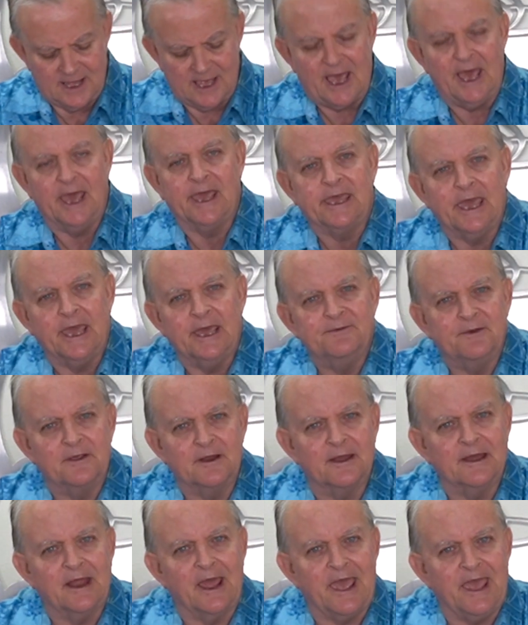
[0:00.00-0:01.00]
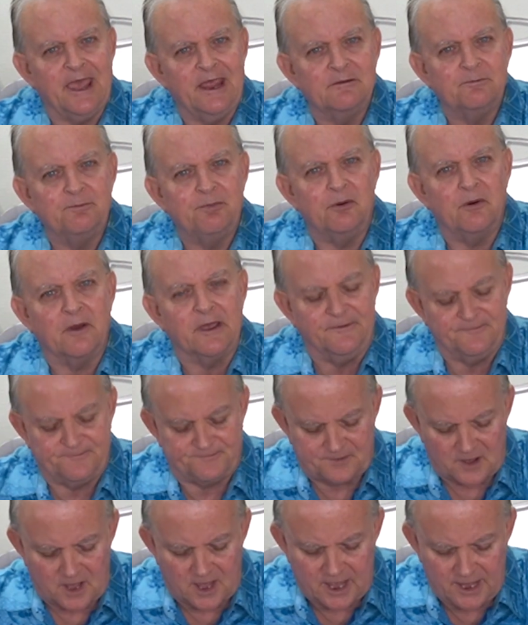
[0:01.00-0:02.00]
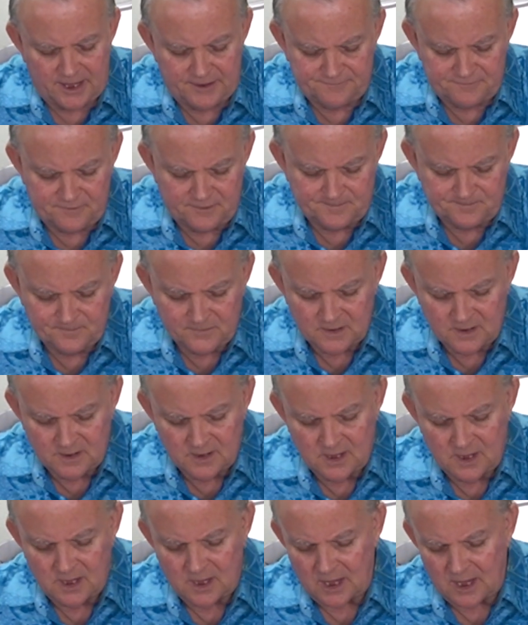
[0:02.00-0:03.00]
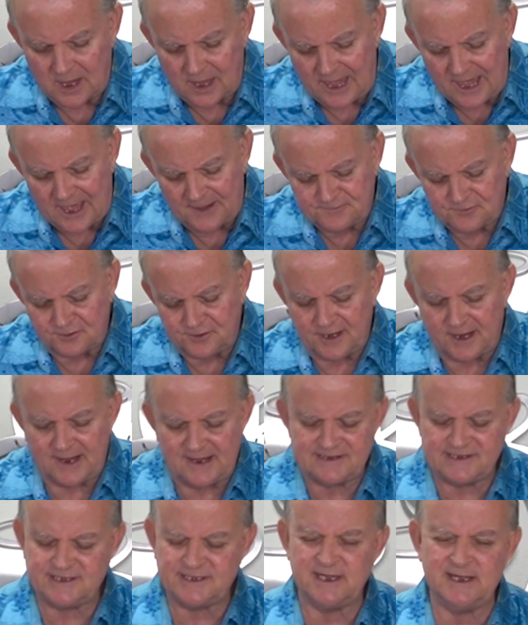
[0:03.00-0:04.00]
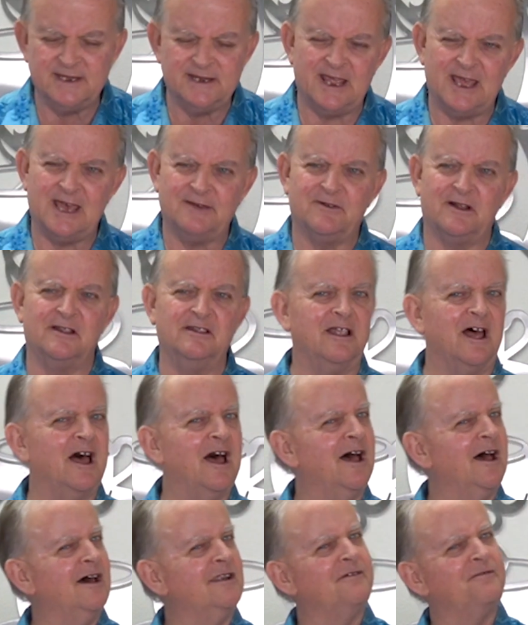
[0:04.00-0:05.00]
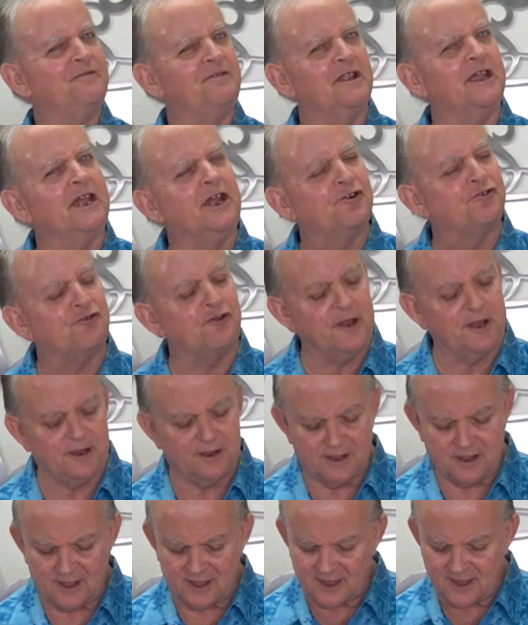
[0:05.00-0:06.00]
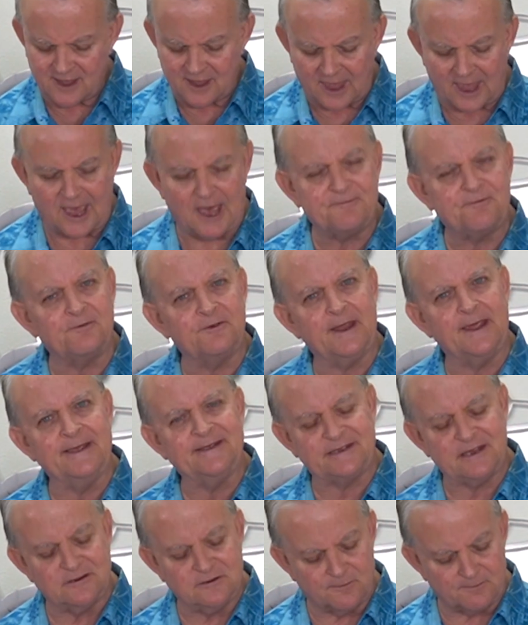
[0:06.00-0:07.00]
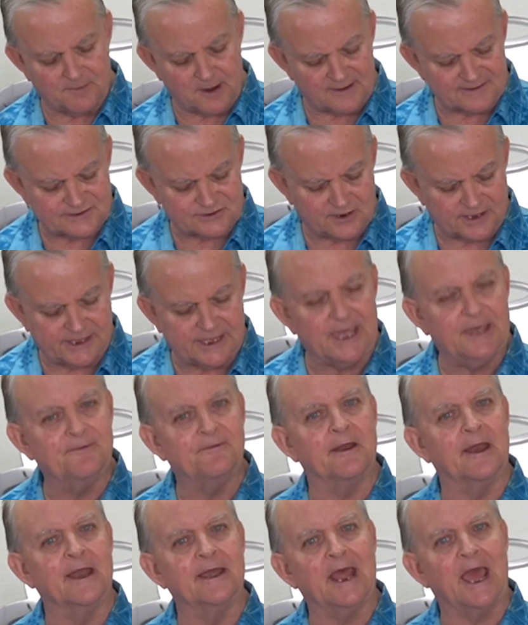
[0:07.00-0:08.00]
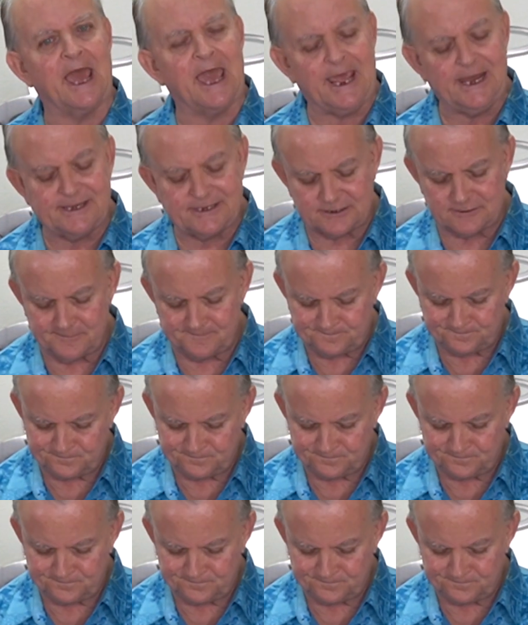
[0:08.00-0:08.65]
I gave it an 8.5. Aftertaste didn't have a lot of lingering aftertaste in your mouth, so I gave it an 8.